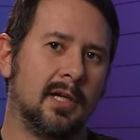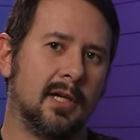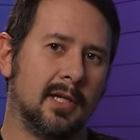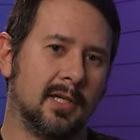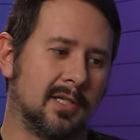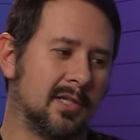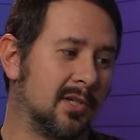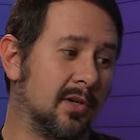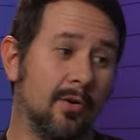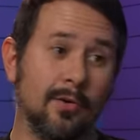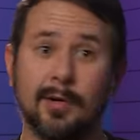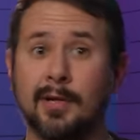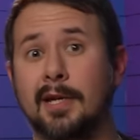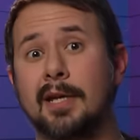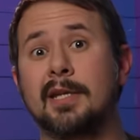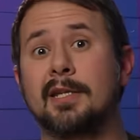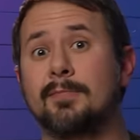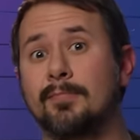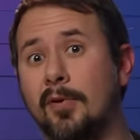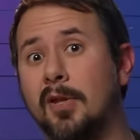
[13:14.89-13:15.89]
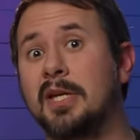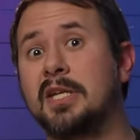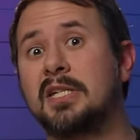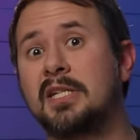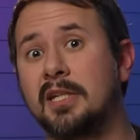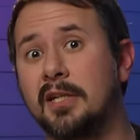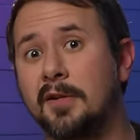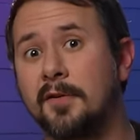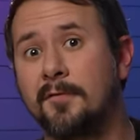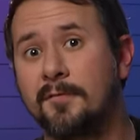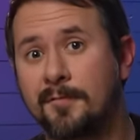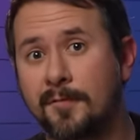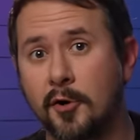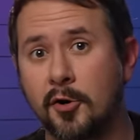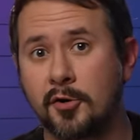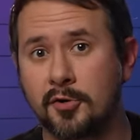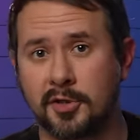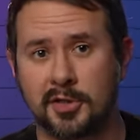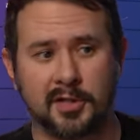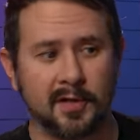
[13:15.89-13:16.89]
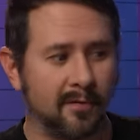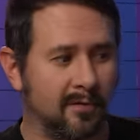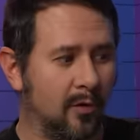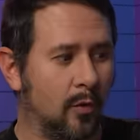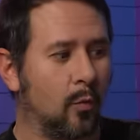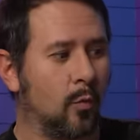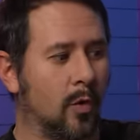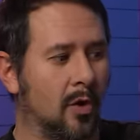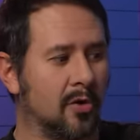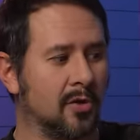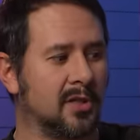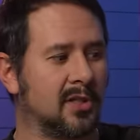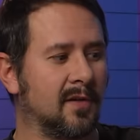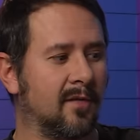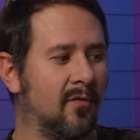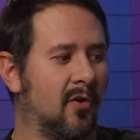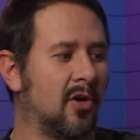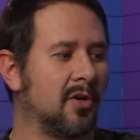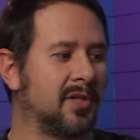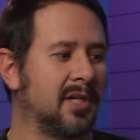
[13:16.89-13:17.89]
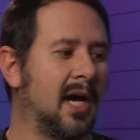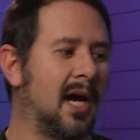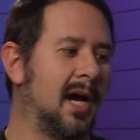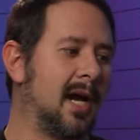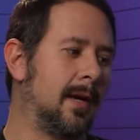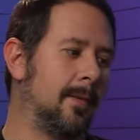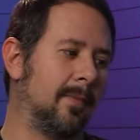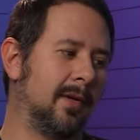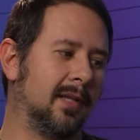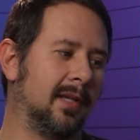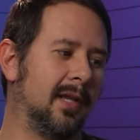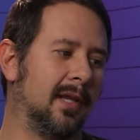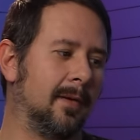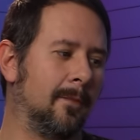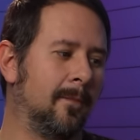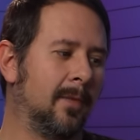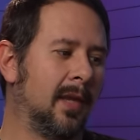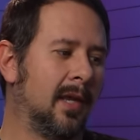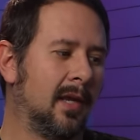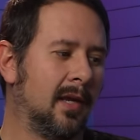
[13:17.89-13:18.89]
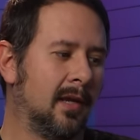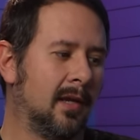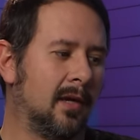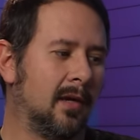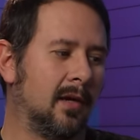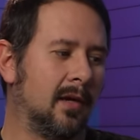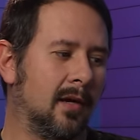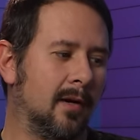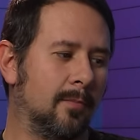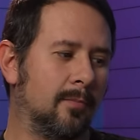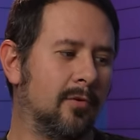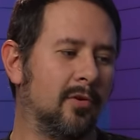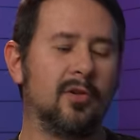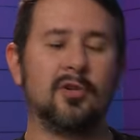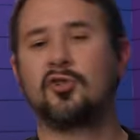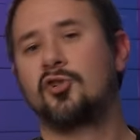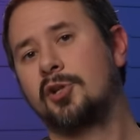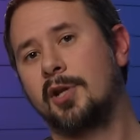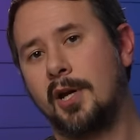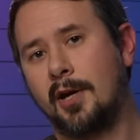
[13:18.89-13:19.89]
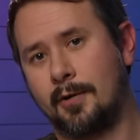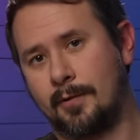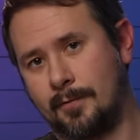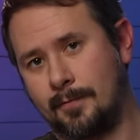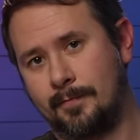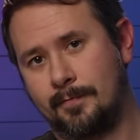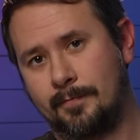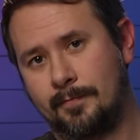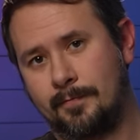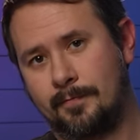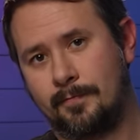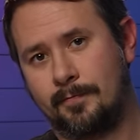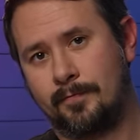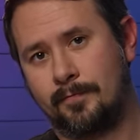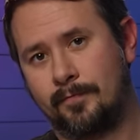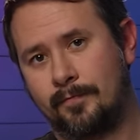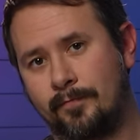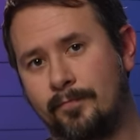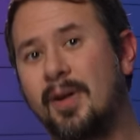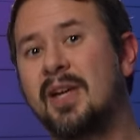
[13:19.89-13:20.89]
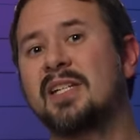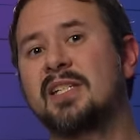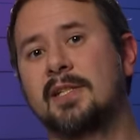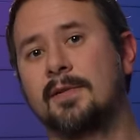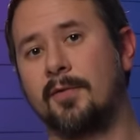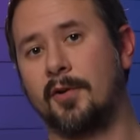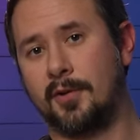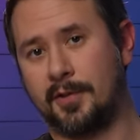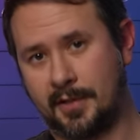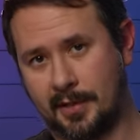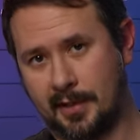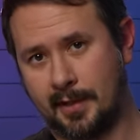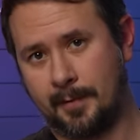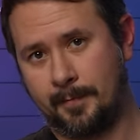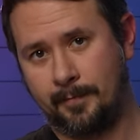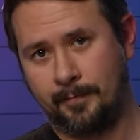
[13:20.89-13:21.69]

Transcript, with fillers: And so it gets placed in the first of the worst of all time. And then uh, Bleu de Chanel, best of all time.